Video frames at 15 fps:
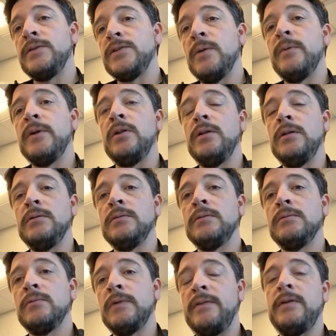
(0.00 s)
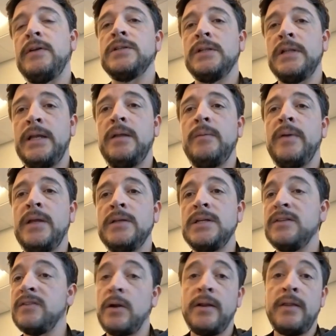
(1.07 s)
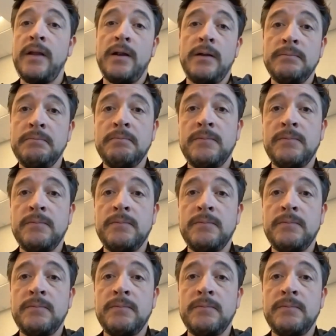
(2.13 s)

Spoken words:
terminal renovation landing page. It's already there.